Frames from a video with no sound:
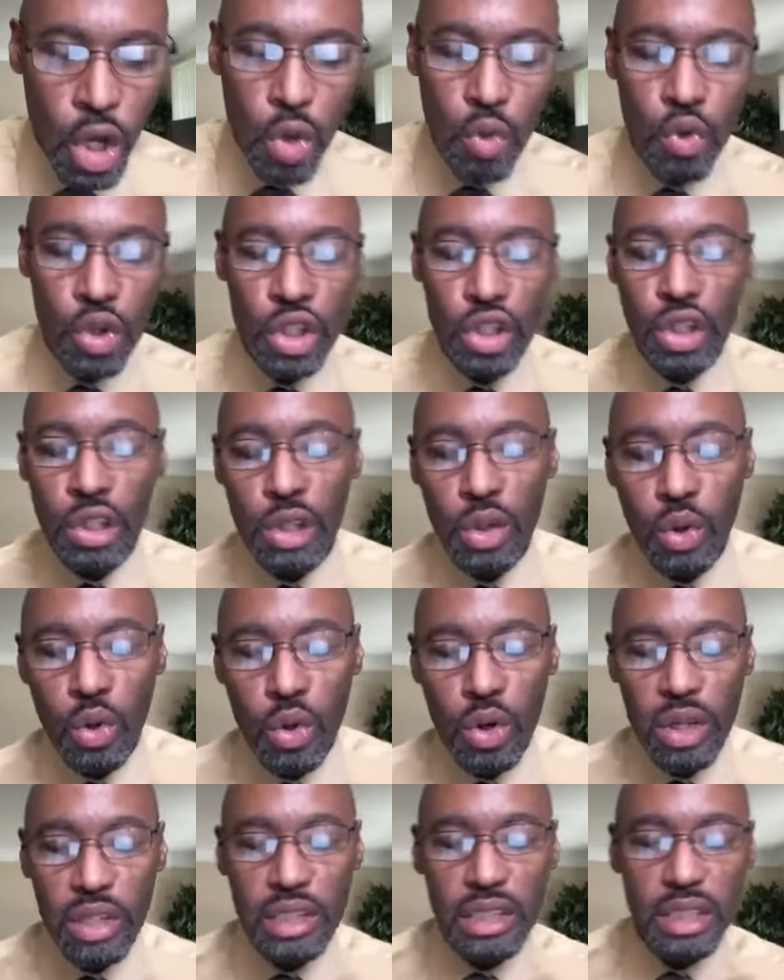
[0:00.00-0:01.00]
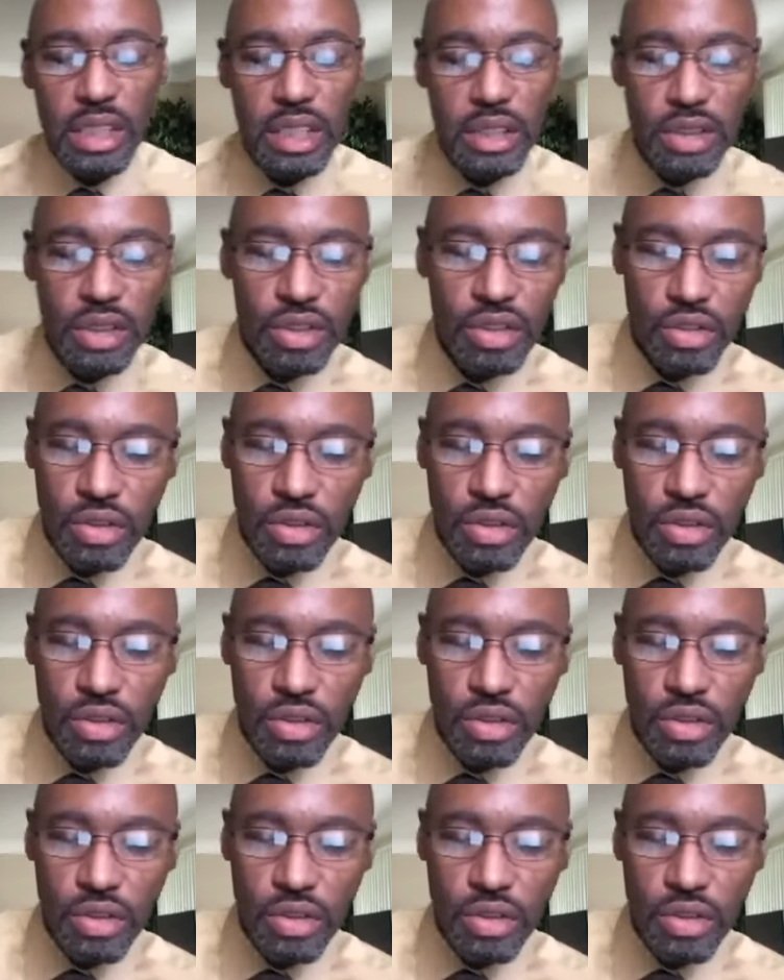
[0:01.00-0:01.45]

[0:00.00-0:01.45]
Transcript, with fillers: with the Lord Jesus